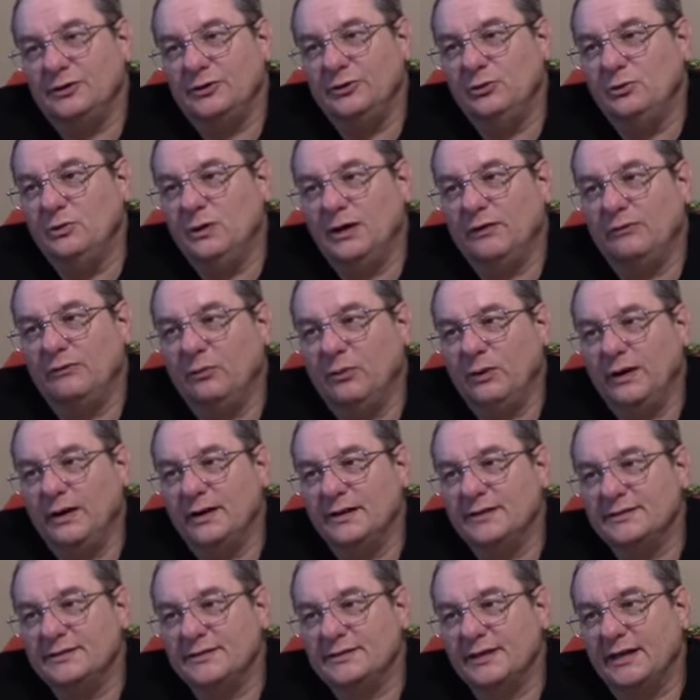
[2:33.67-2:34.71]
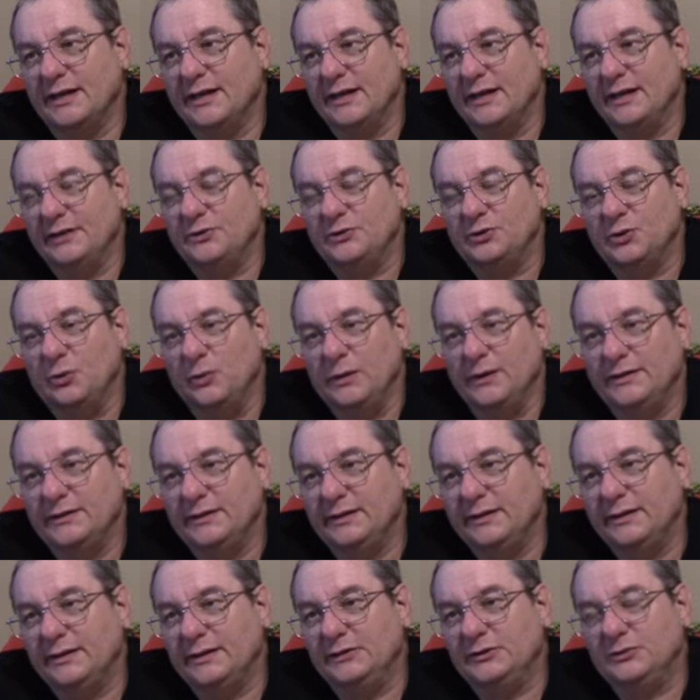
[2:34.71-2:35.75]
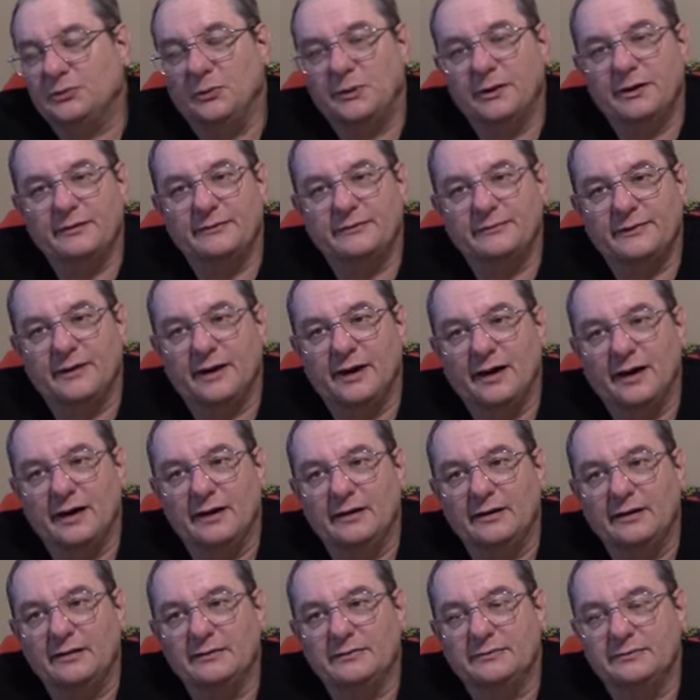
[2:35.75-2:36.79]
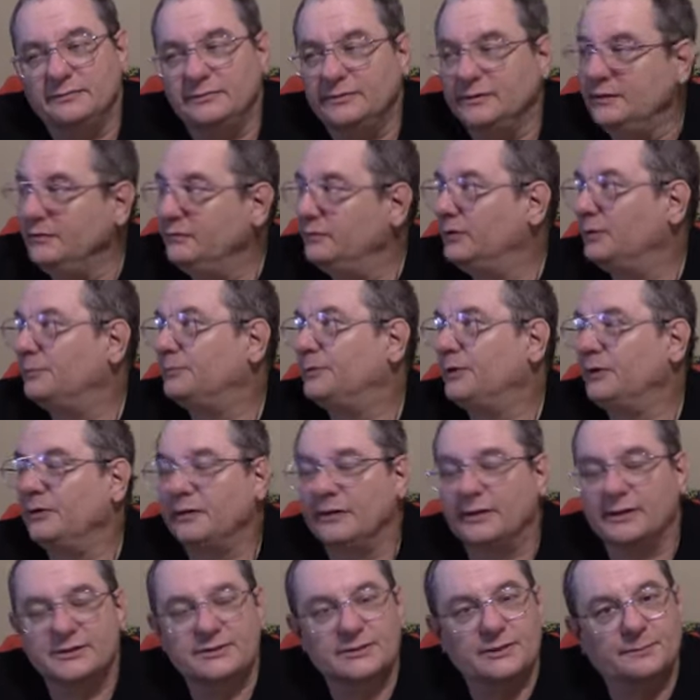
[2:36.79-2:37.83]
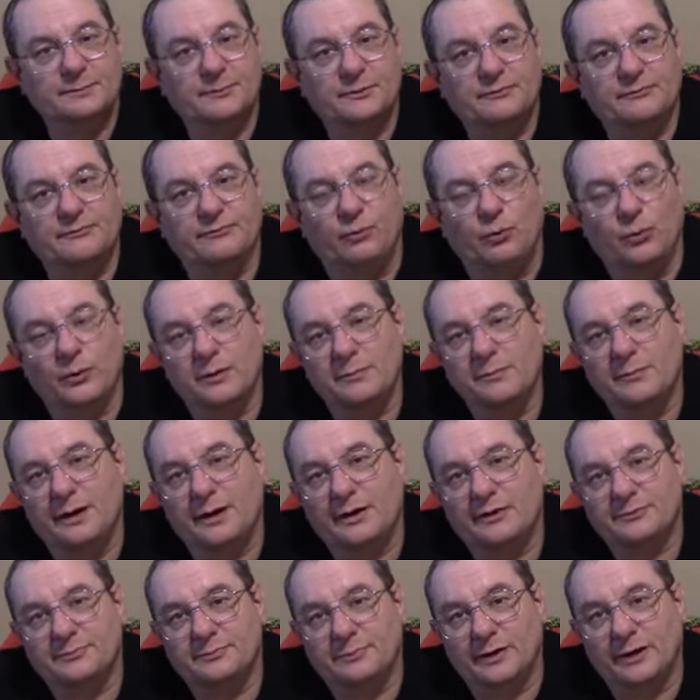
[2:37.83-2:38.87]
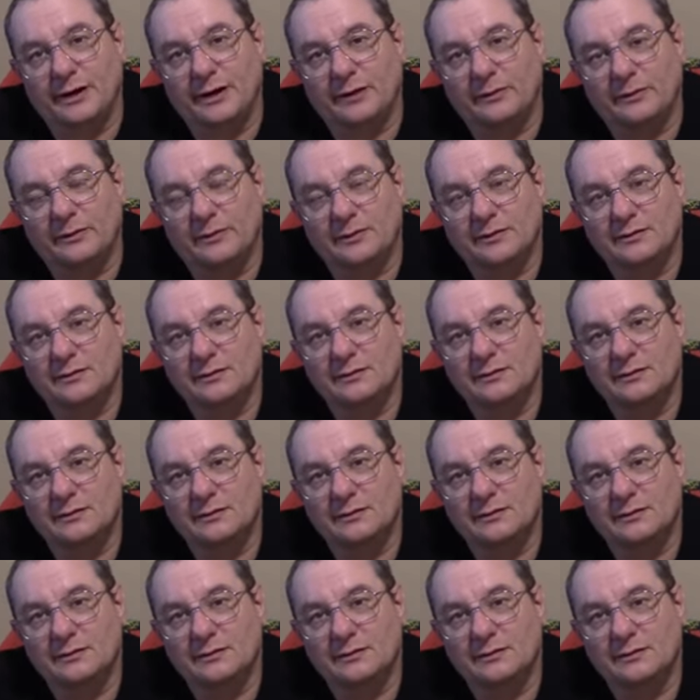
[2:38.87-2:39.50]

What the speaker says: you have wind, say 20, 25, even up here, it gets up to 40 miles per hour.